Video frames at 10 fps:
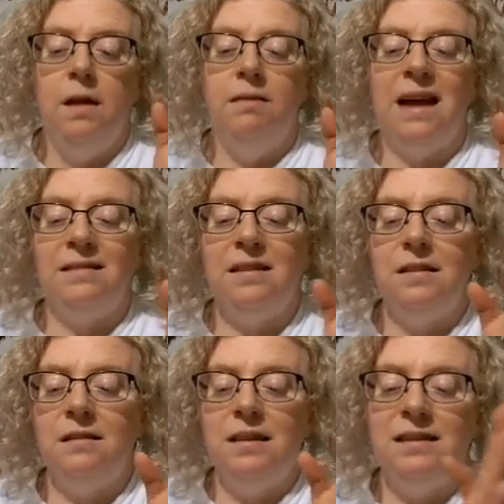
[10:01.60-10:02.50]
that's
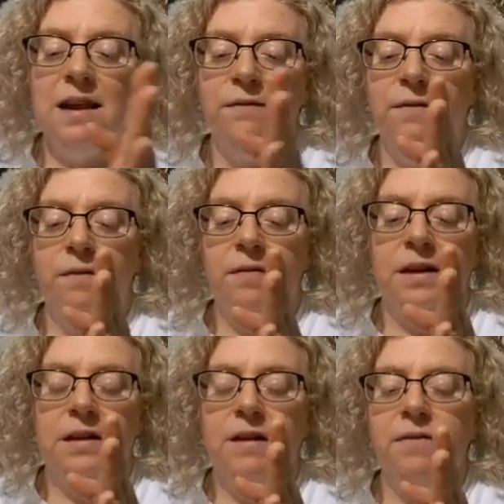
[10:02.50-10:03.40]
the def
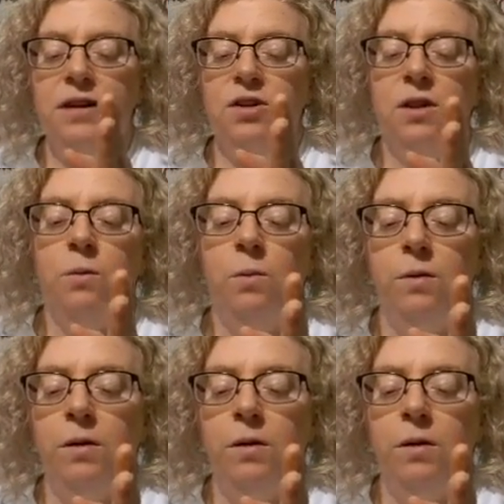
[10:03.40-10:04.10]
the definition that